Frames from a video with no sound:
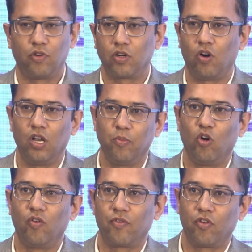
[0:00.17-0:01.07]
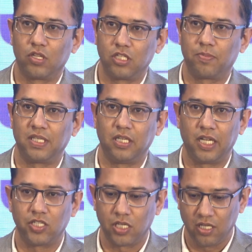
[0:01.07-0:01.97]
for calling me over for this
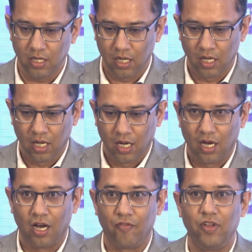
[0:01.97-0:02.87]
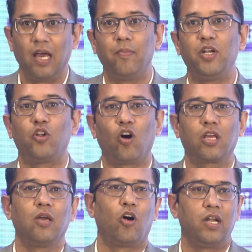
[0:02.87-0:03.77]
presentation. We have been
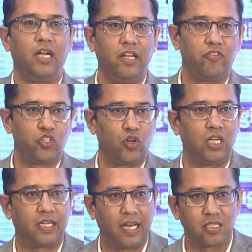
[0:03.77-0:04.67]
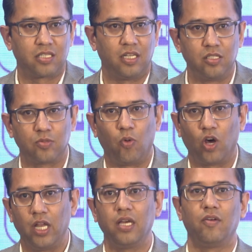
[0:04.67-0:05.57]
talking about individual tests since
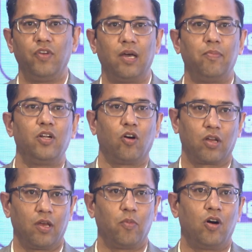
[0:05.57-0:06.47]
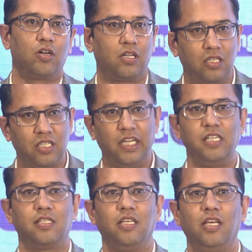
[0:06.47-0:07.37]
morning. We have been talking about
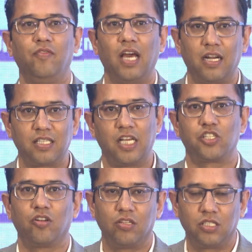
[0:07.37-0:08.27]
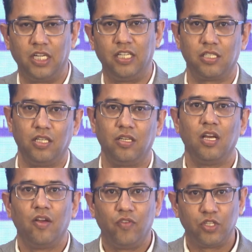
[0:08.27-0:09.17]
CDC. We had a session on CDC.
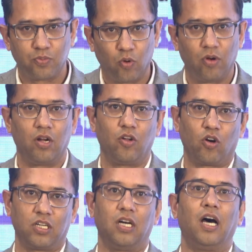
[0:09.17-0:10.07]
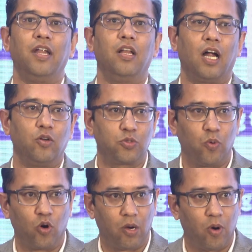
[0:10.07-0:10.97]
We spoke, Dr. Anil Nandu
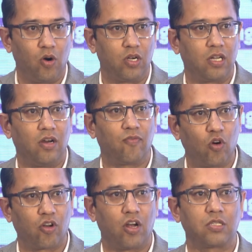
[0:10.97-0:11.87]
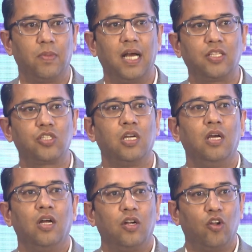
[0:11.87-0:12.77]
spoke about flow cross-match.
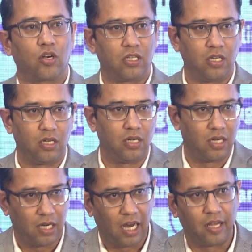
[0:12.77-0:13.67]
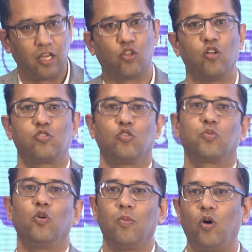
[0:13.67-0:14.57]
Dr. Ankit also
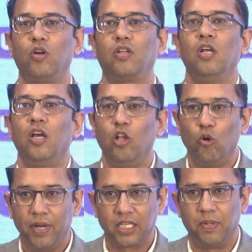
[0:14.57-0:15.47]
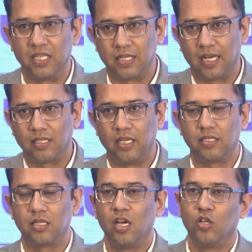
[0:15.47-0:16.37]
spoke about Luminex-based
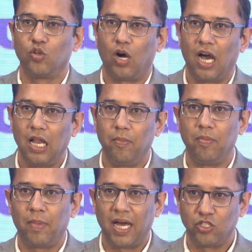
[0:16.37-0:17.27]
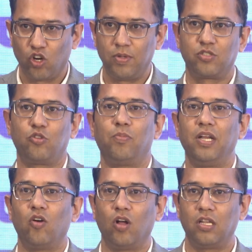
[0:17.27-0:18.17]
assays. So my job is to
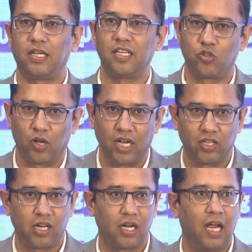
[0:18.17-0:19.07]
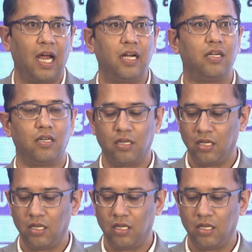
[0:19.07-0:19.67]
bring all the tests together and